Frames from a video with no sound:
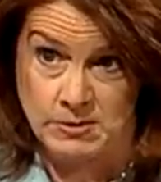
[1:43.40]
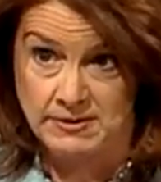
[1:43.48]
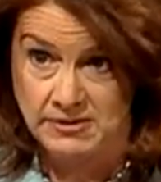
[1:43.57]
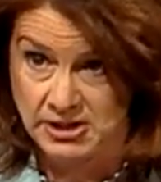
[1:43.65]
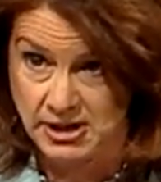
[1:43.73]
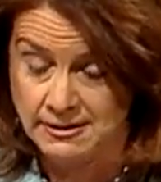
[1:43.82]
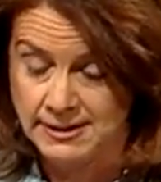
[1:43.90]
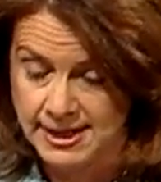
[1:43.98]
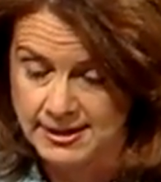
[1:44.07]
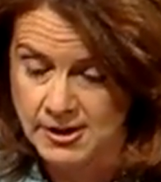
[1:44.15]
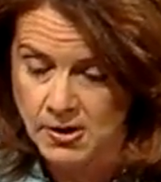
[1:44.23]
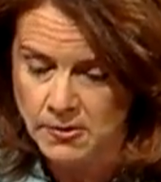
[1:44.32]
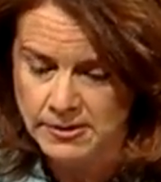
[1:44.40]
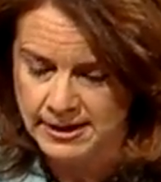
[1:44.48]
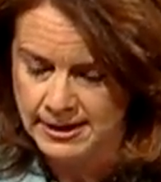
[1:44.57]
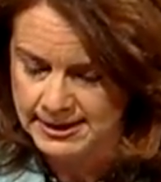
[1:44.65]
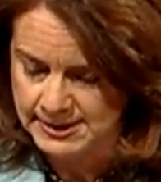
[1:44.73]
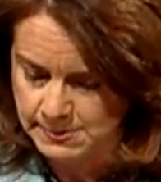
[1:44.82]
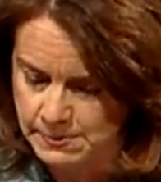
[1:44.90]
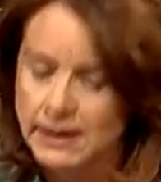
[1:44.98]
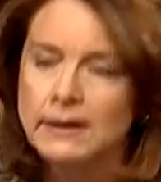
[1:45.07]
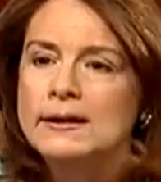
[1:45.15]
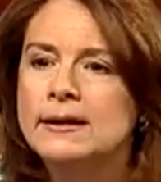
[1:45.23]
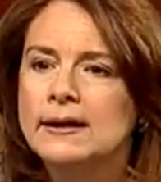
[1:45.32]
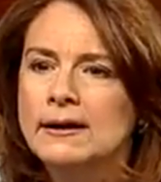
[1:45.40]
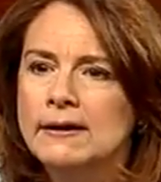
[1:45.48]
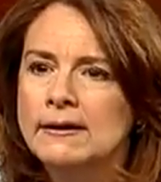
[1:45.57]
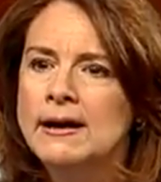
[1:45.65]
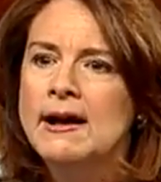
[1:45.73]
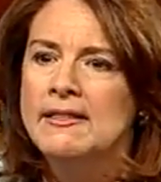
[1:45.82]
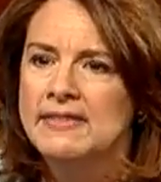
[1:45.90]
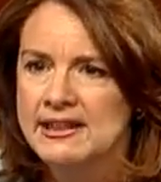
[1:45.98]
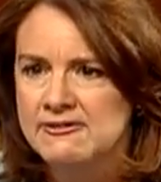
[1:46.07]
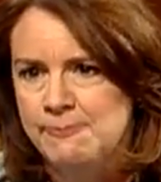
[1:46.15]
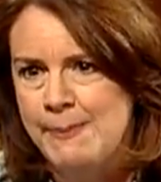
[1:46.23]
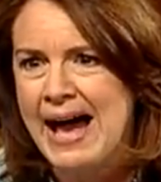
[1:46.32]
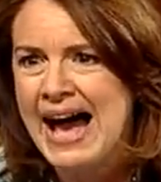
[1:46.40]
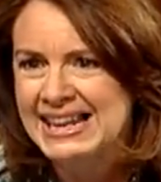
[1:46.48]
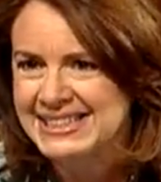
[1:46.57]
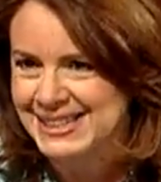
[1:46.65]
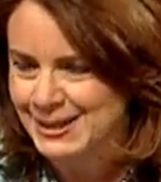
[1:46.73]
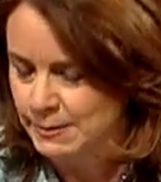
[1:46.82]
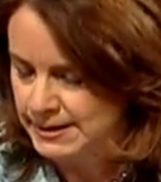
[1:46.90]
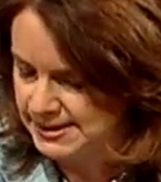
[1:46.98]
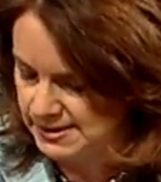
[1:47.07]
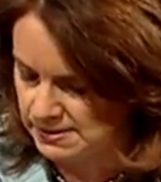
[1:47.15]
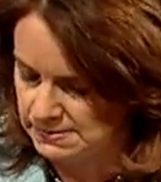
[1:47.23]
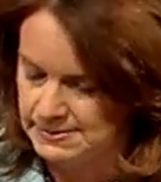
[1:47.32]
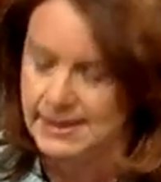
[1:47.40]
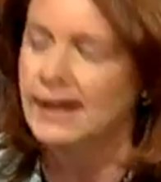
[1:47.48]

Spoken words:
we've shared, they know that it's been a year, they've passed the gray zone,